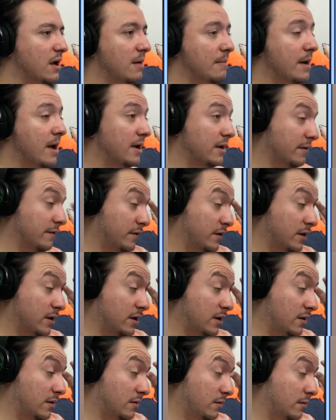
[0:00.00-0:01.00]
I might
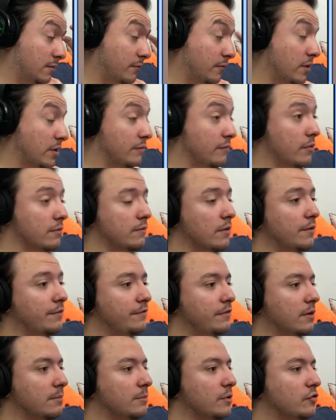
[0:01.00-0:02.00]
have, read the wrong
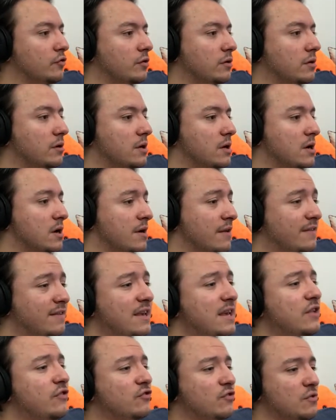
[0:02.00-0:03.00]
article, I'm not sure.
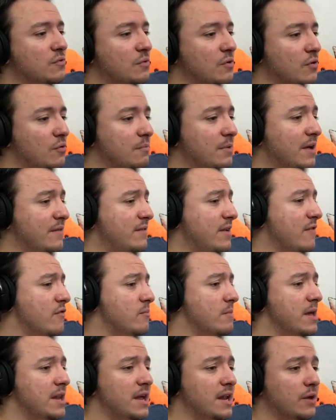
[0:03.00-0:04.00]
It's each their own, but I've
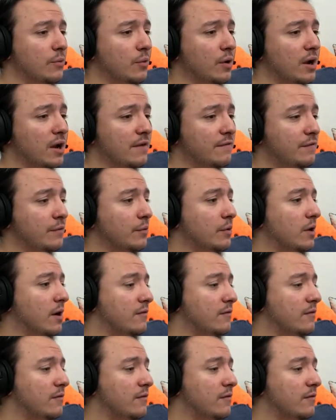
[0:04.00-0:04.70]
never met anyone I'd feel